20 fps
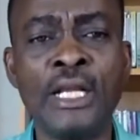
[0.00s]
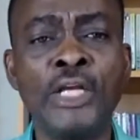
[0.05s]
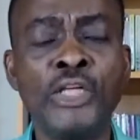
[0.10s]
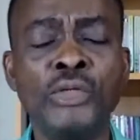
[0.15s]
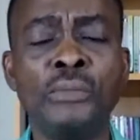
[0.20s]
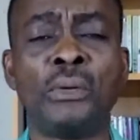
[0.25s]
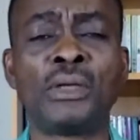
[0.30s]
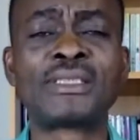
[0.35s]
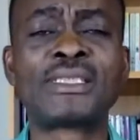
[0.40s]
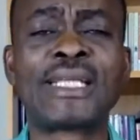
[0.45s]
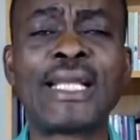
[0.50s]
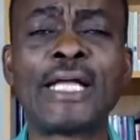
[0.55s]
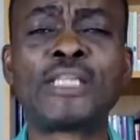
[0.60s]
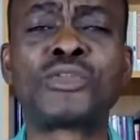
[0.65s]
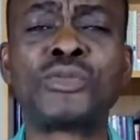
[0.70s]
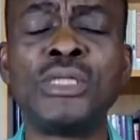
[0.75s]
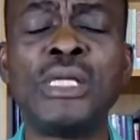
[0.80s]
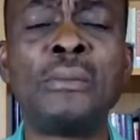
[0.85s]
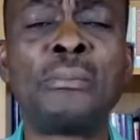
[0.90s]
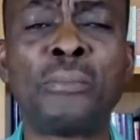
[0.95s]
You must
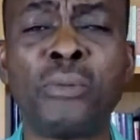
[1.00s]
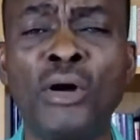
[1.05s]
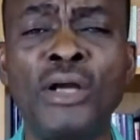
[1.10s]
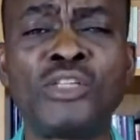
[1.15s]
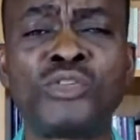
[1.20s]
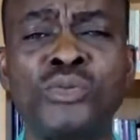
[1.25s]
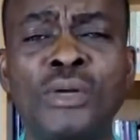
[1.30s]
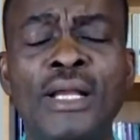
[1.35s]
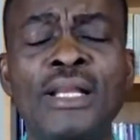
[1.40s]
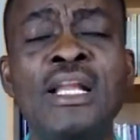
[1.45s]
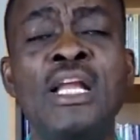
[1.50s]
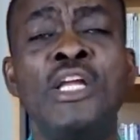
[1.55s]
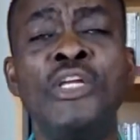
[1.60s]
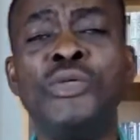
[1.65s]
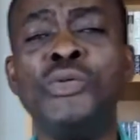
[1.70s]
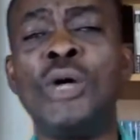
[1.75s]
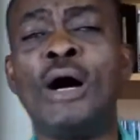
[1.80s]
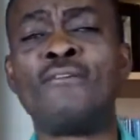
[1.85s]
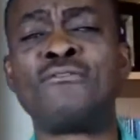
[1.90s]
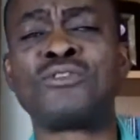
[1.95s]
get to the point when
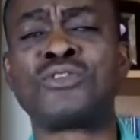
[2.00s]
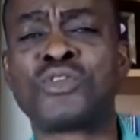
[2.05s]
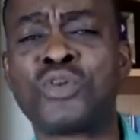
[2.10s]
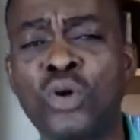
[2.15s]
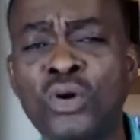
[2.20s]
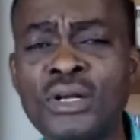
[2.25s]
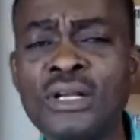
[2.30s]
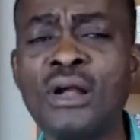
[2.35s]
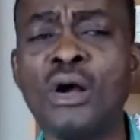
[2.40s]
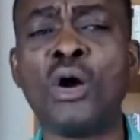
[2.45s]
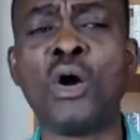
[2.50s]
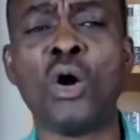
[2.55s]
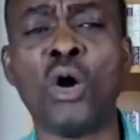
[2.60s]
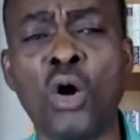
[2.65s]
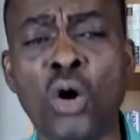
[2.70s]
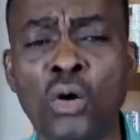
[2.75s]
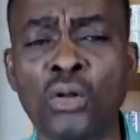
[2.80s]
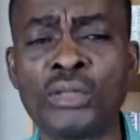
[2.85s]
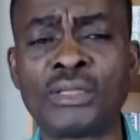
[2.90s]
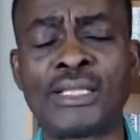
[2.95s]
you have done
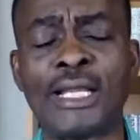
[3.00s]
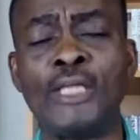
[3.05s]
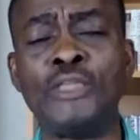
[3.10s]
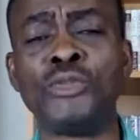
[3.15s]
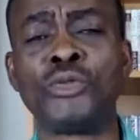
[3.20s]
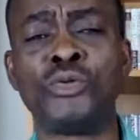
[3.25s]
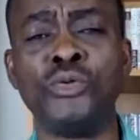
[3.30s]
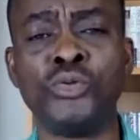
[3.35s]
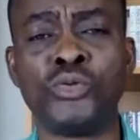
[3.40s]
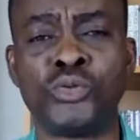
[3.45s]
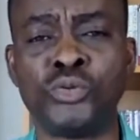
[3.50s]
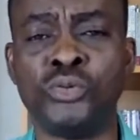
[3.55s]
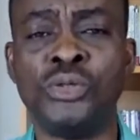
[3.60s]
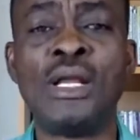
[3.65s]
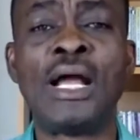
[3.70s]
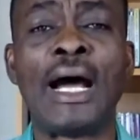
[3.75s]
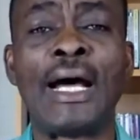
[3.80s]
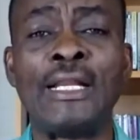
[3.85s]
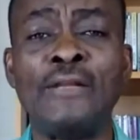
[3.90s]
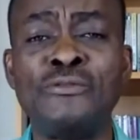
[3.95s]
all that you could do.
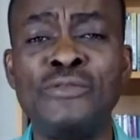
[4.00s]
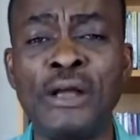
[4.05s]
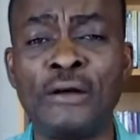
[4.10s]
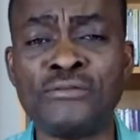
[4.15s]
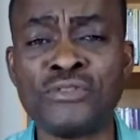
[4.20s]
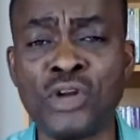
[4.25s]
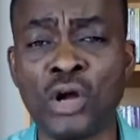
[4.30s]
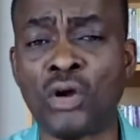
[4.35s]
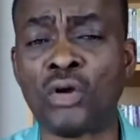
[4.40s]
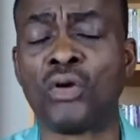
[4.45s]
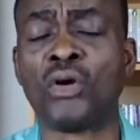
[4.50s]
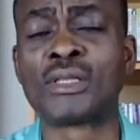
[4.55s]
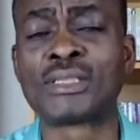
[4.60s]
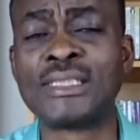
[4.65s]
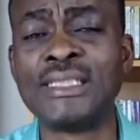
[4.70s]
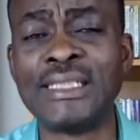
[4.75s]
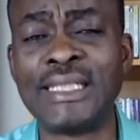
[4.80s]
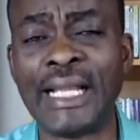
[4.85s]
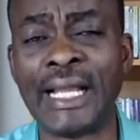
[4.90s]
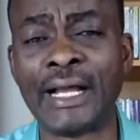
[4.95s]
And if you have not
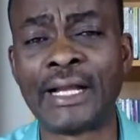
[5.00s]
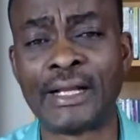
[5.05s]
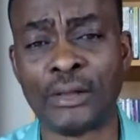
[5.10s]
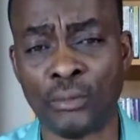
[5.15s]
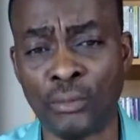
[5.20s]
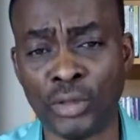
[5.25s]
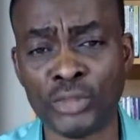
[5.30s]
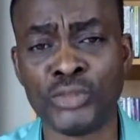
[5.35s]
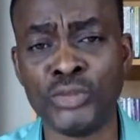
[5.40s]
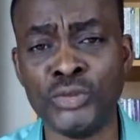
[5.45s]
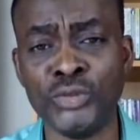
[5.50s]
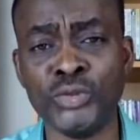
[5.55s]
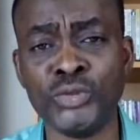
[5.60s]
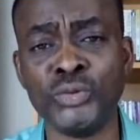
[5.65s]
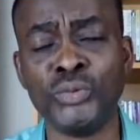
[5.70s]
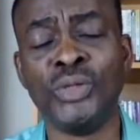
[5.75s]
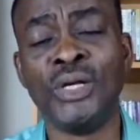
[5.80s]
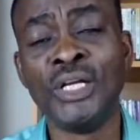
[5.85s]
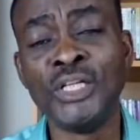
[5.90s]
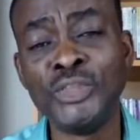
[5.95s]
gotten there, then what
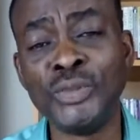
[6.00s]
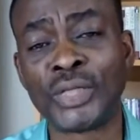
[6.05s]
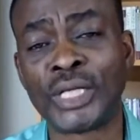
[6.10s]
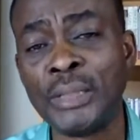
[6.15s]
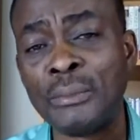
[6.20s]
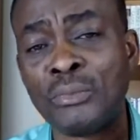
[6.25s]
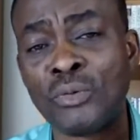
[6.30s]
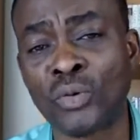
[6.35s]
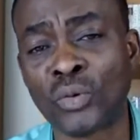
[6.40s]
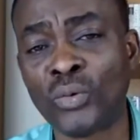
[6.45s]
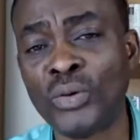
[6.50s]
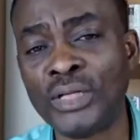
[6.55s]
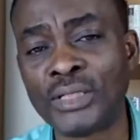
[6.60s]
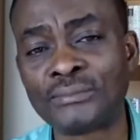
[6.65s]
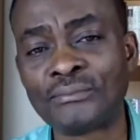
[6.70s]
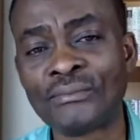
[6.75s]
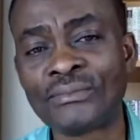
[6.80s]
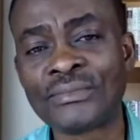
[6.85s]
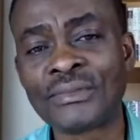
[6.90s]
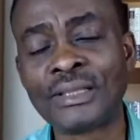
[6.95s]
do? You keep growing.